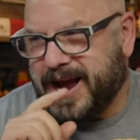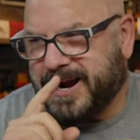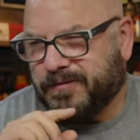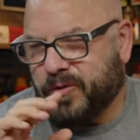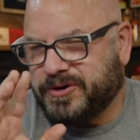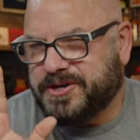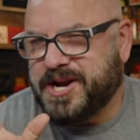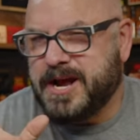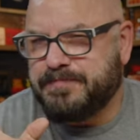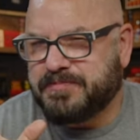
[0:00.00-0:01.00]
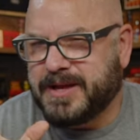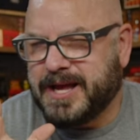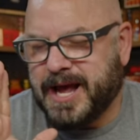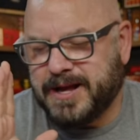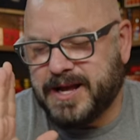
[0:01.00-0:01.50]
out of 1 to 10,
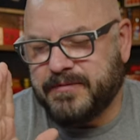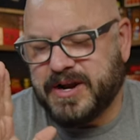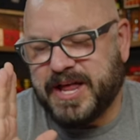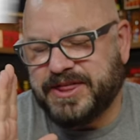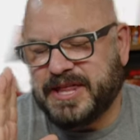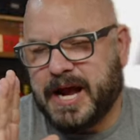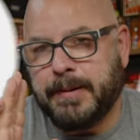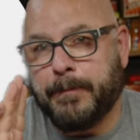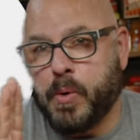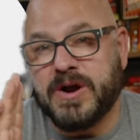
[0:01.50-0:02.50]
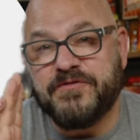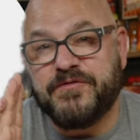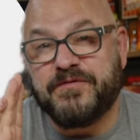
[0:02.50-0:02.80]
I give it a 9.5